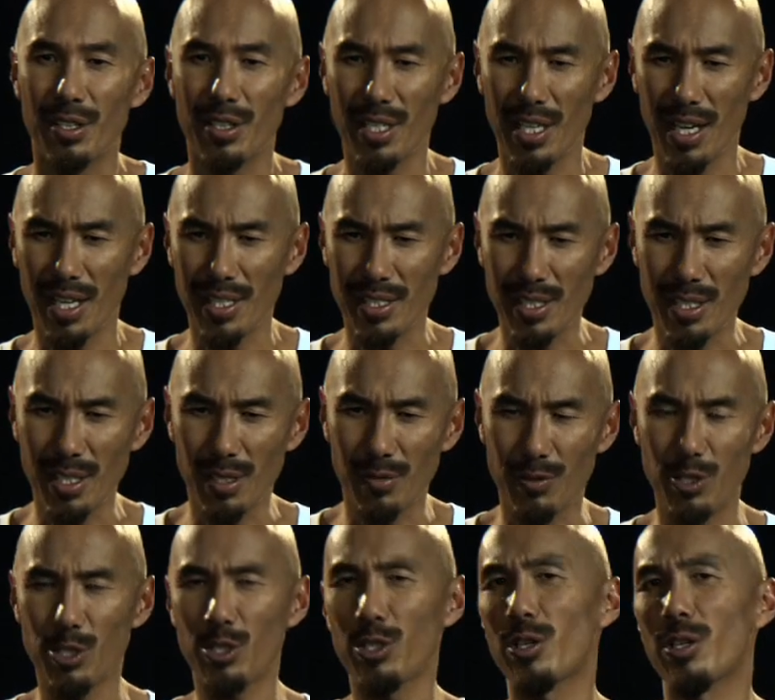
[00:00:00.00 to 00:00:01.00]
the idea
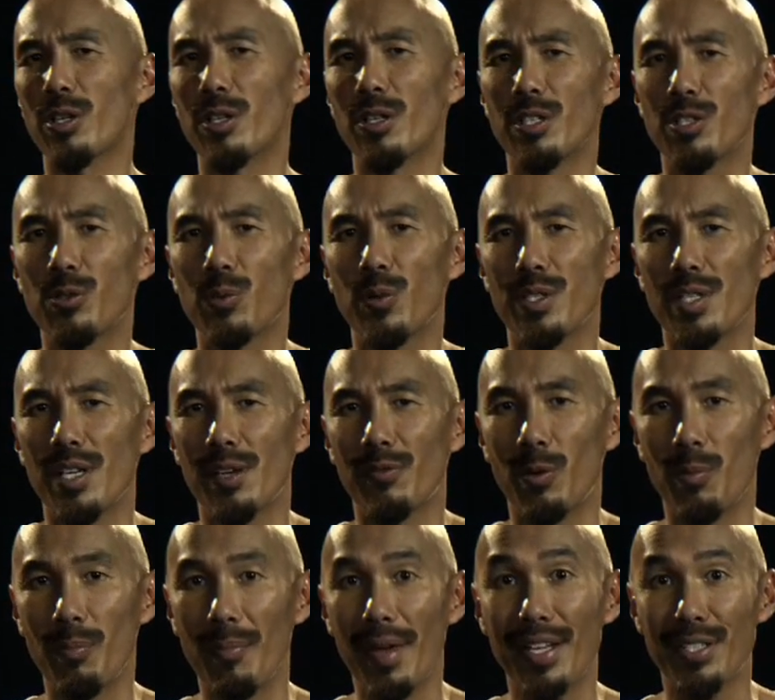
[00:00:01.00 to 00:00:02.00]
of church was
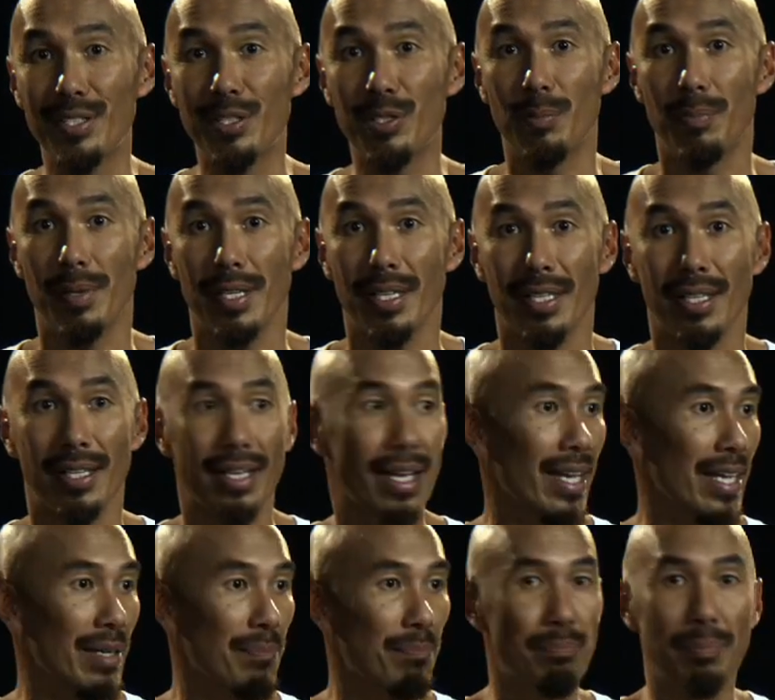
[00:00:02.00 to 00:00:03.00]
never meant to be
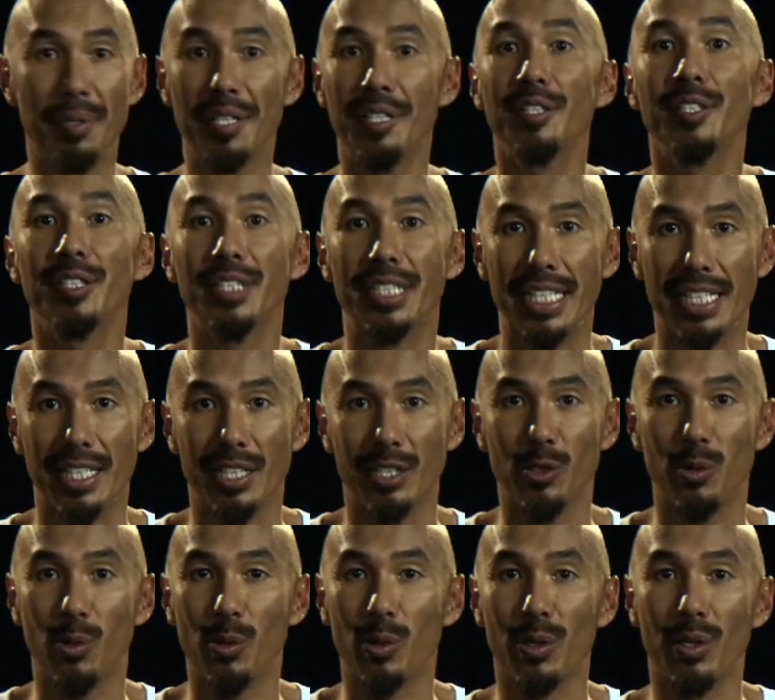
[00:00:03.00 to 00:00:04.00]
a
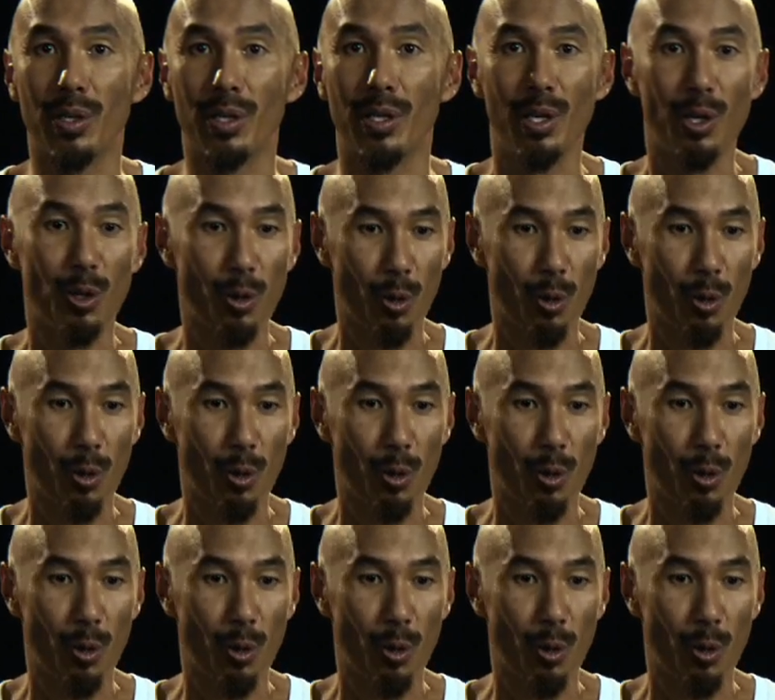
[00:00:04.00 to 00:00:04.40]
building or